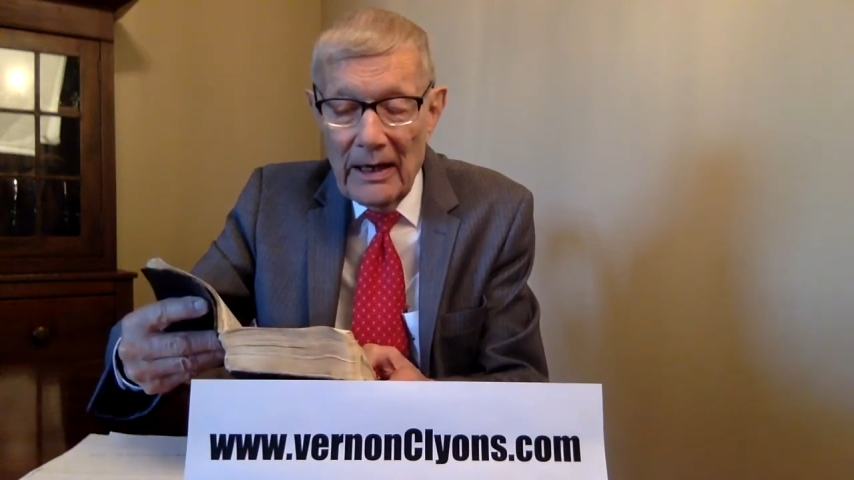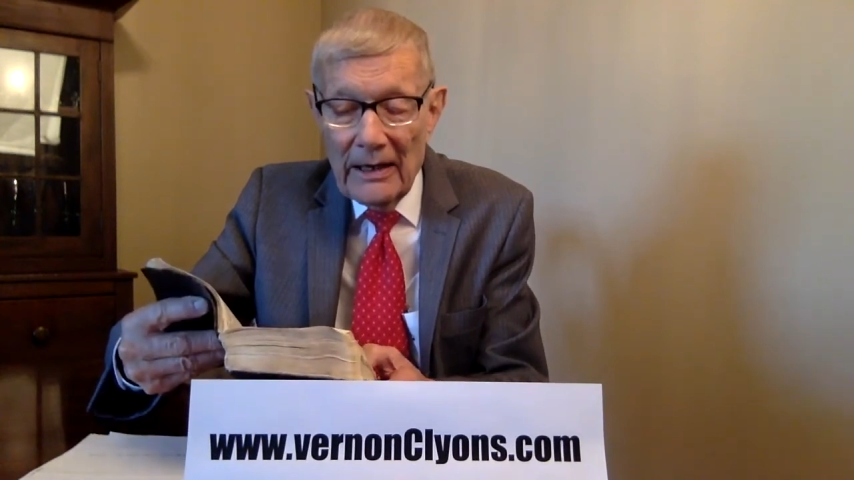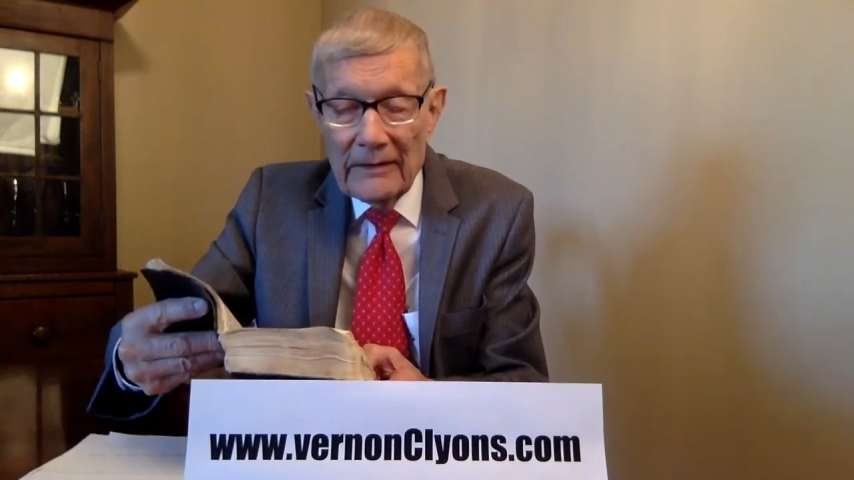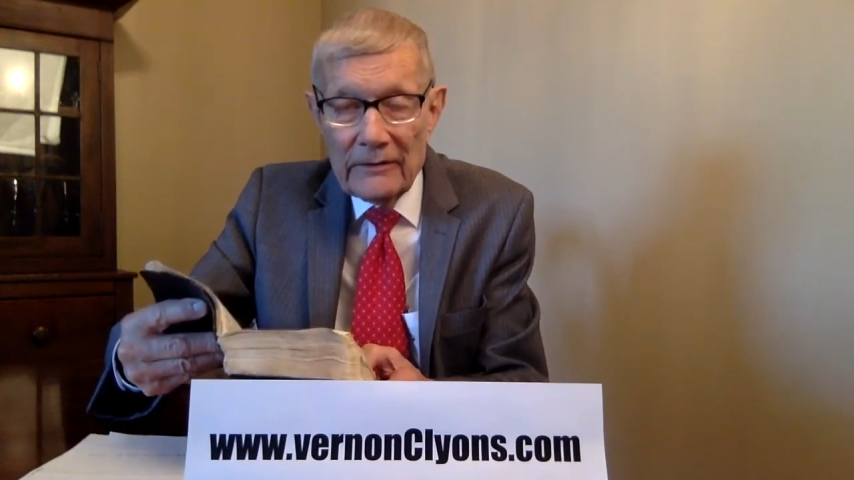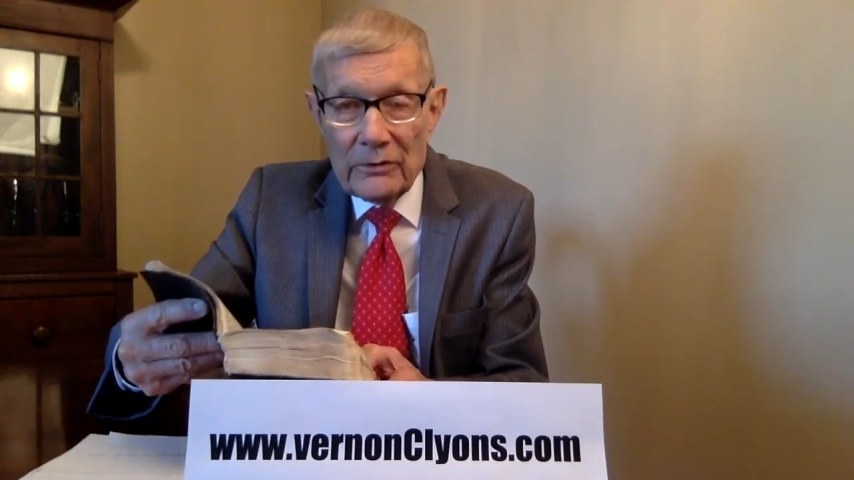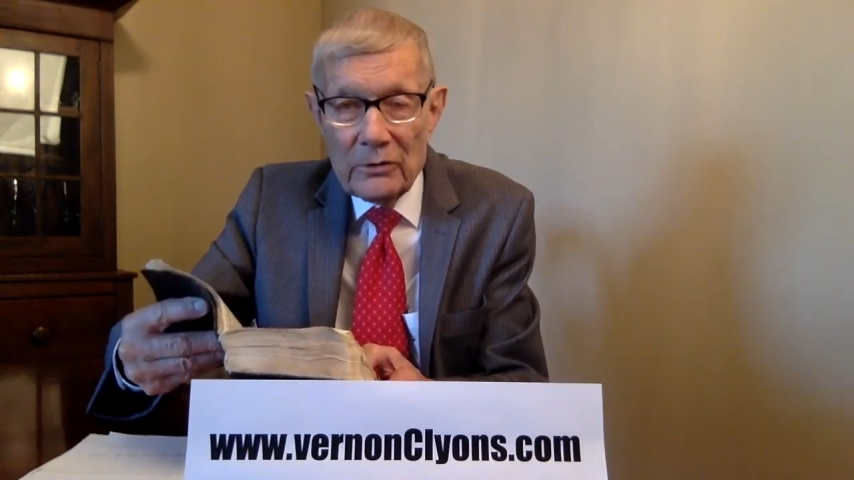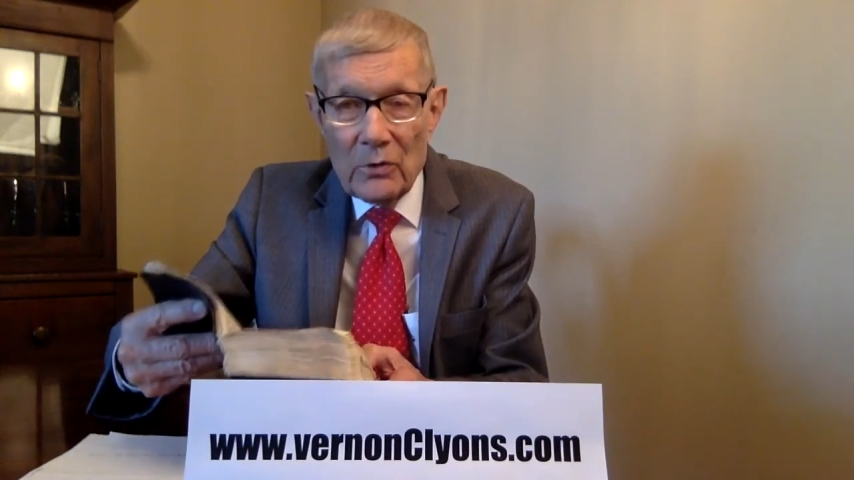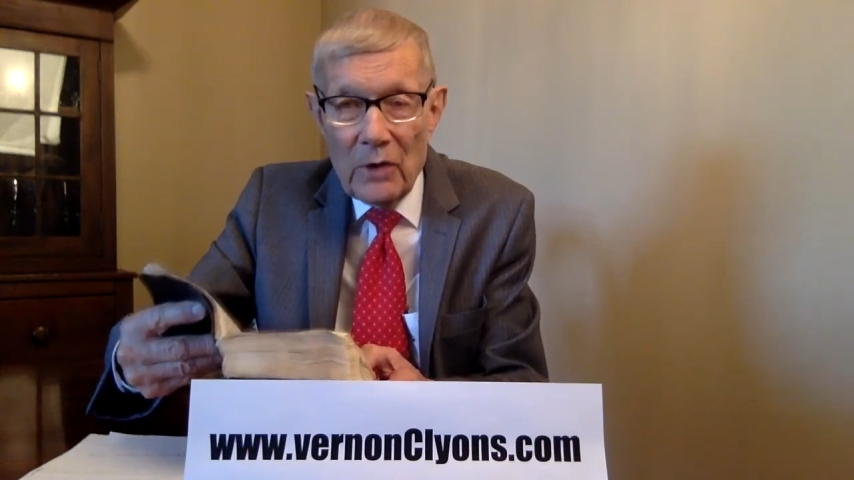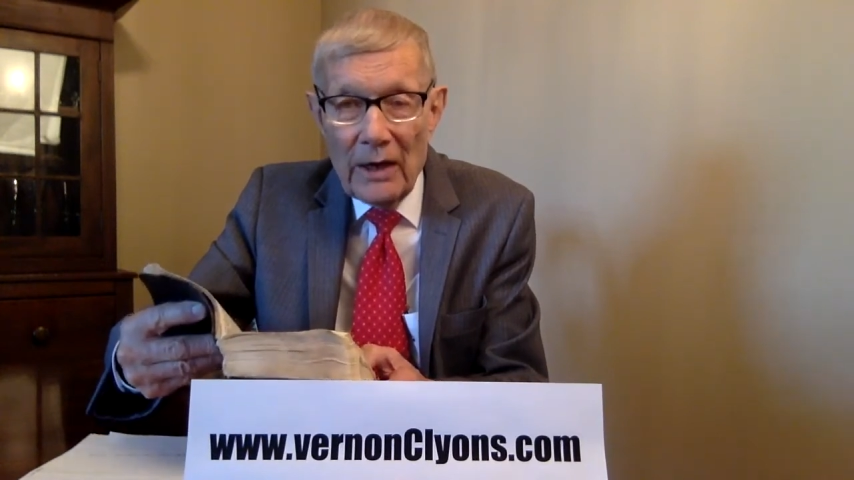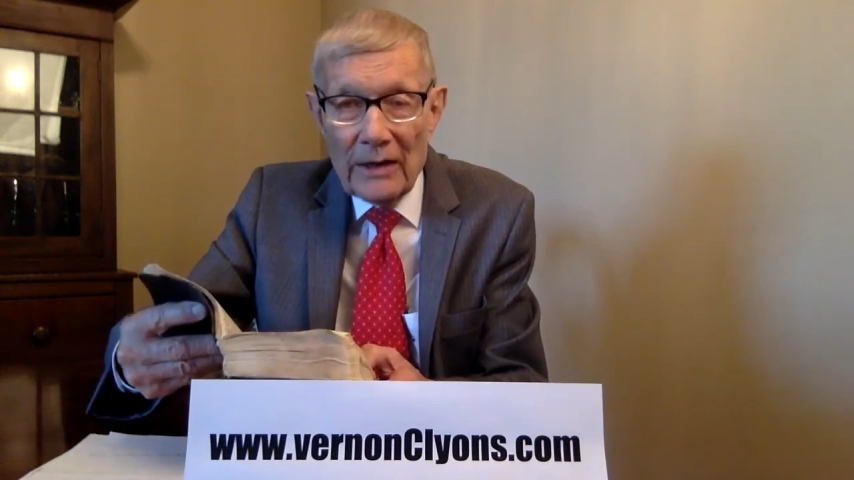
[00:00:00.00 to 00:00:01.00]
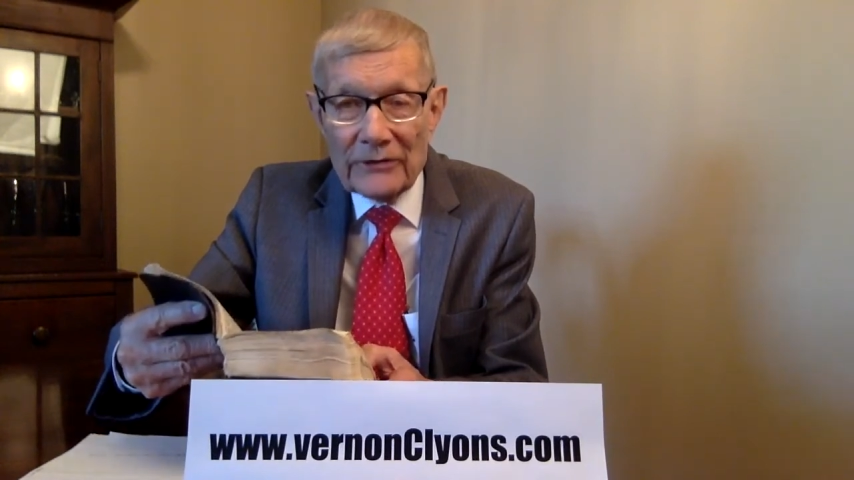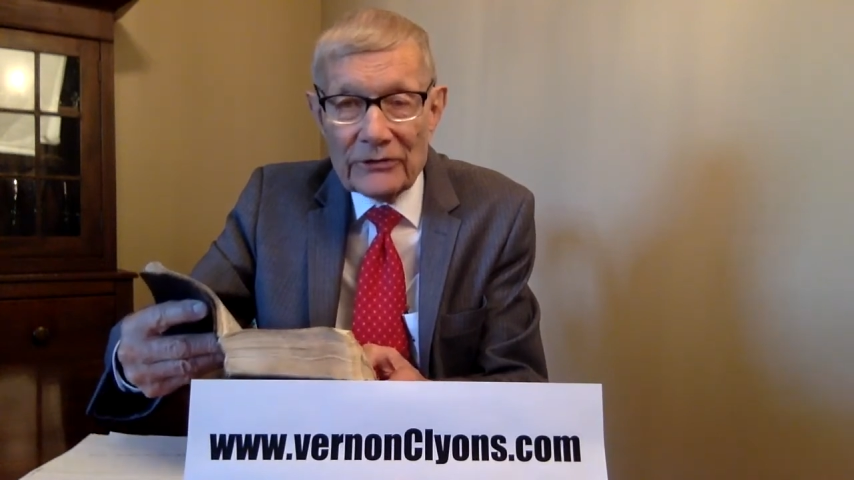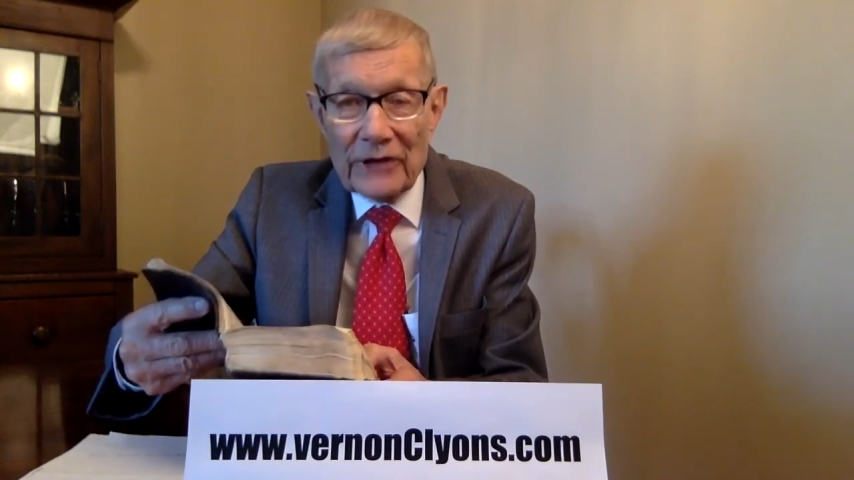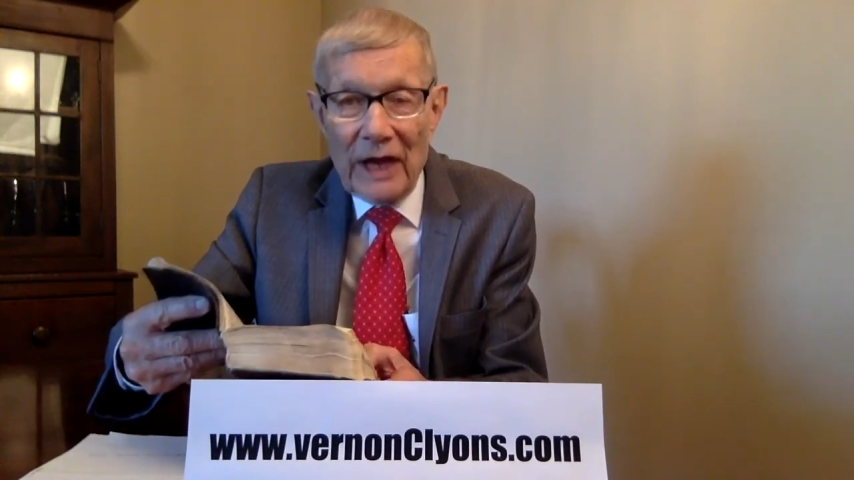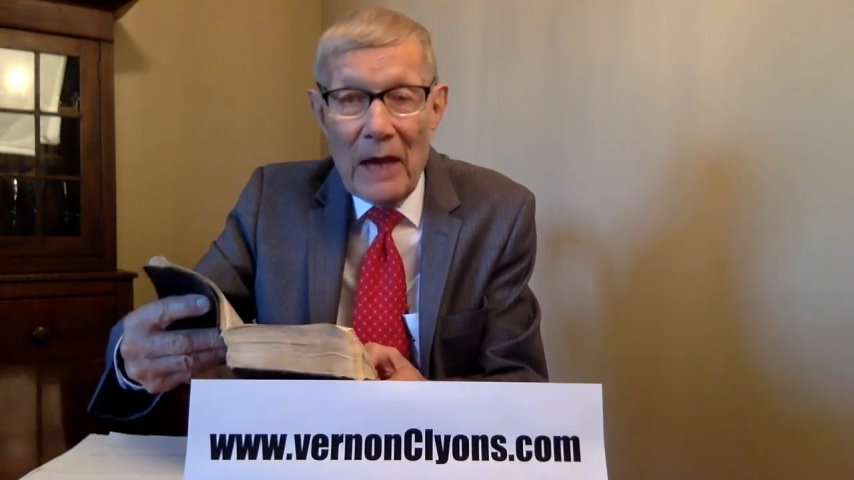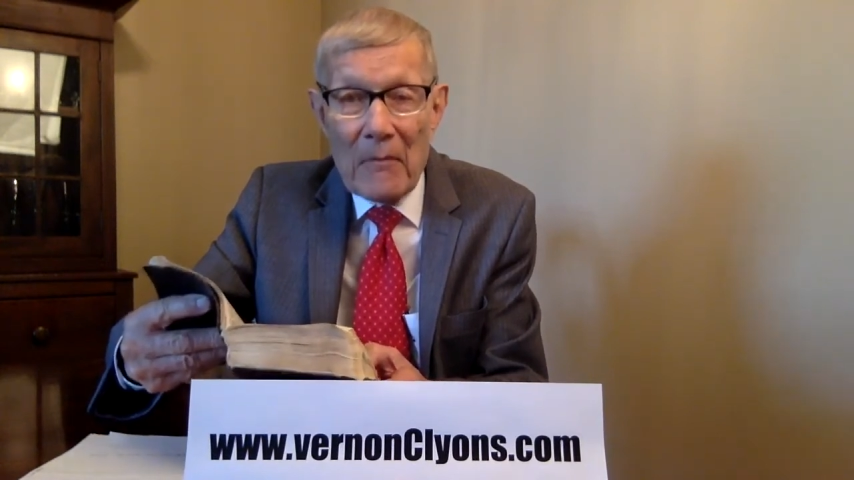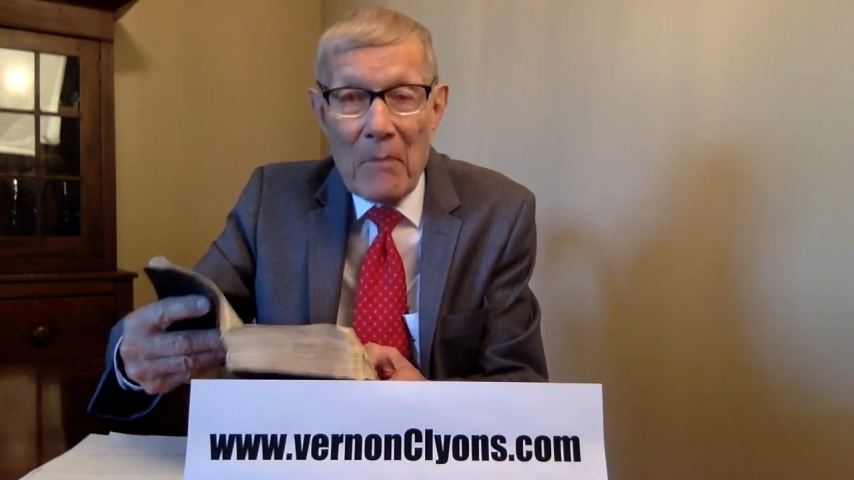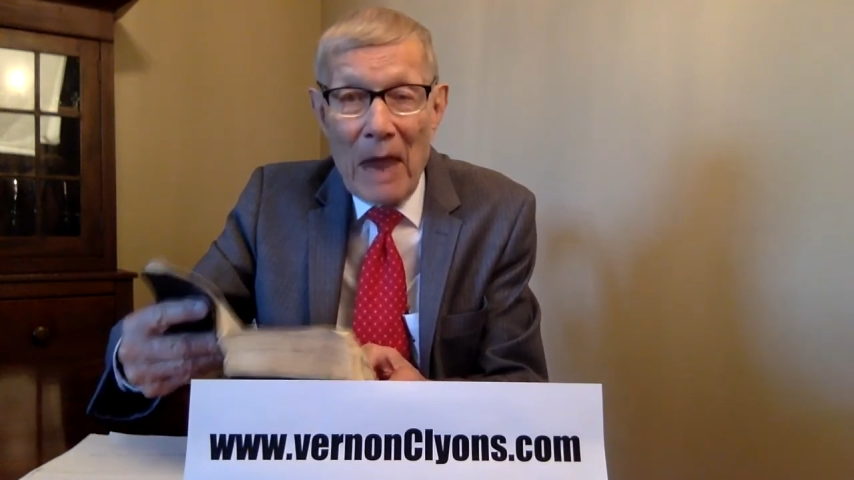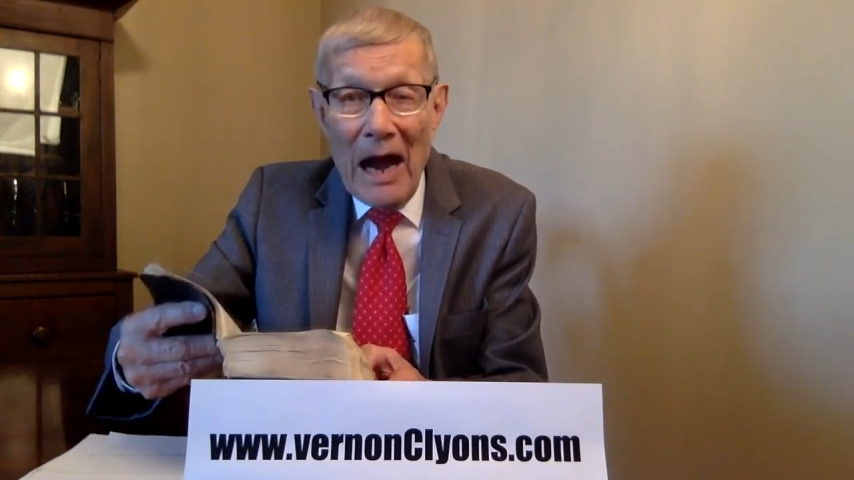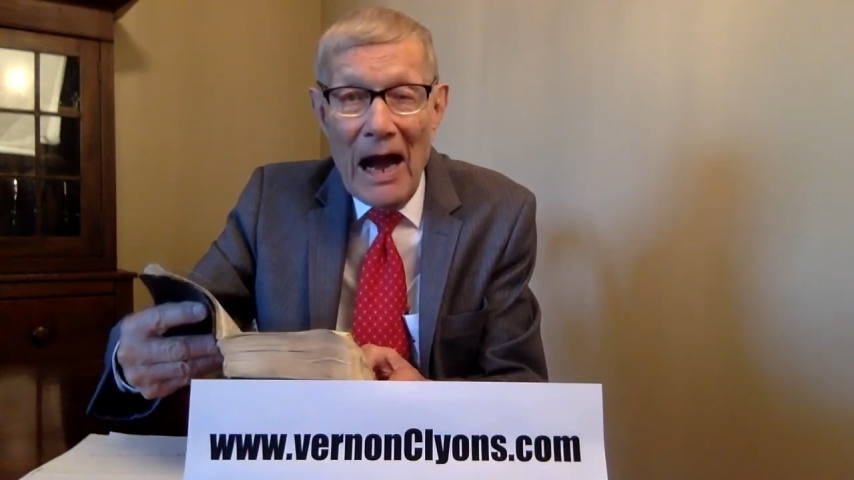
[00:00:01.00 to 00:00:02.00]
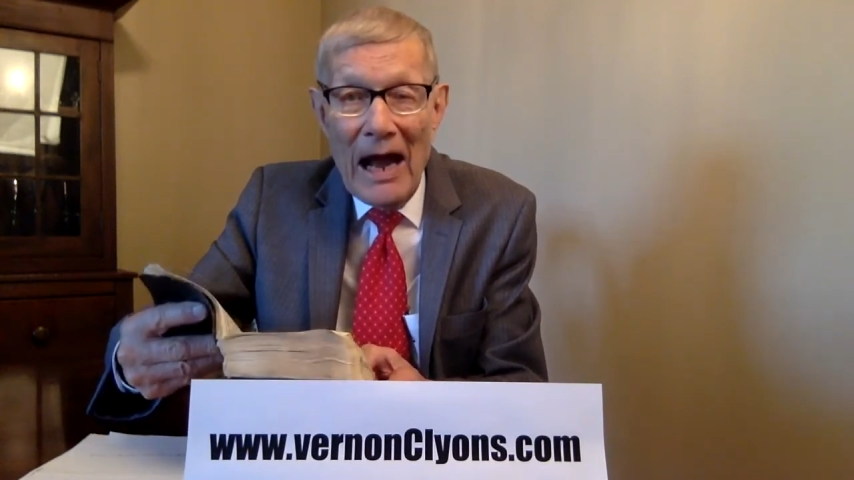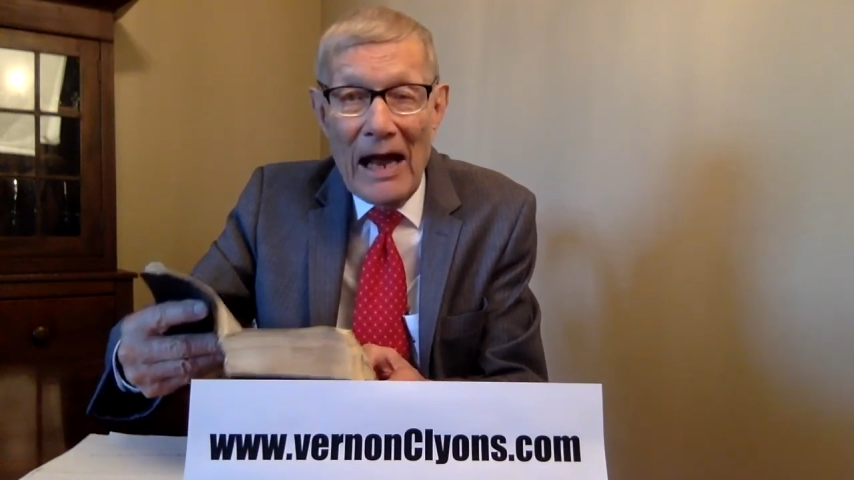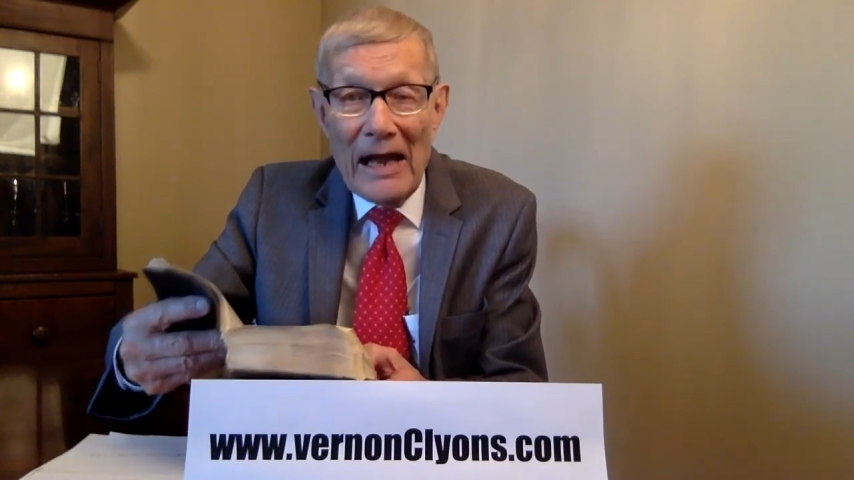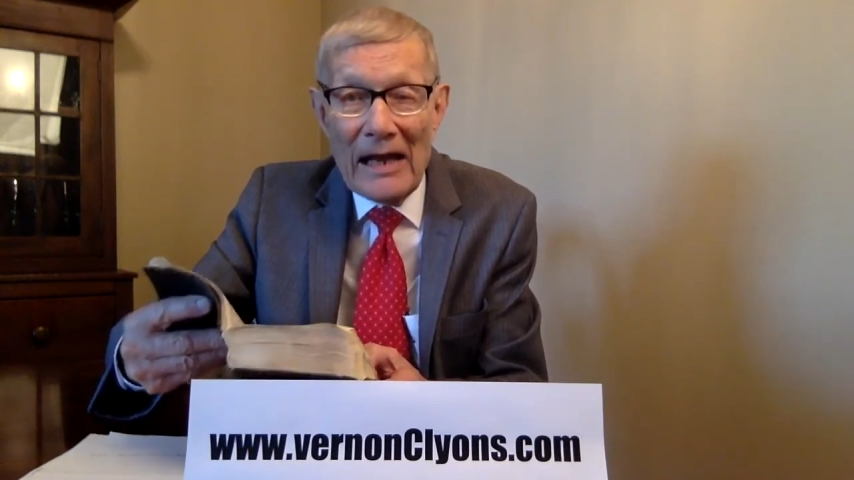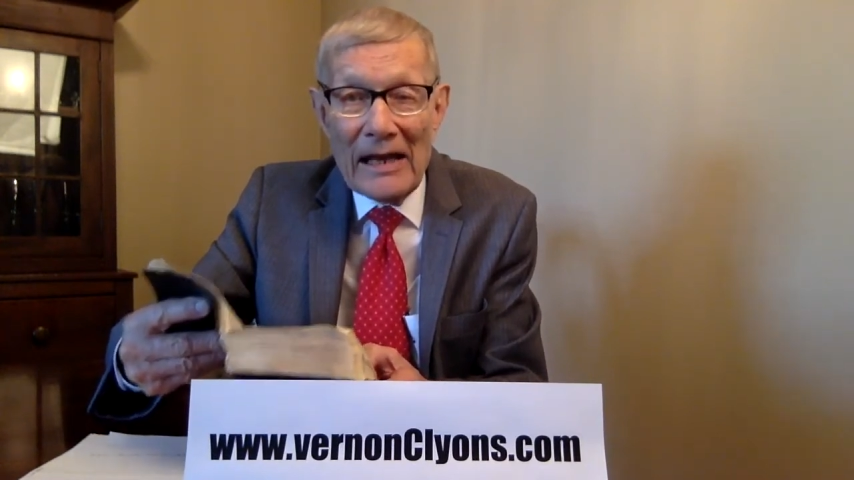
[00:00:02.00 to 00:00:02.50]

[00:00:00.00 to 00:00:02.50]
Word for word: unto us by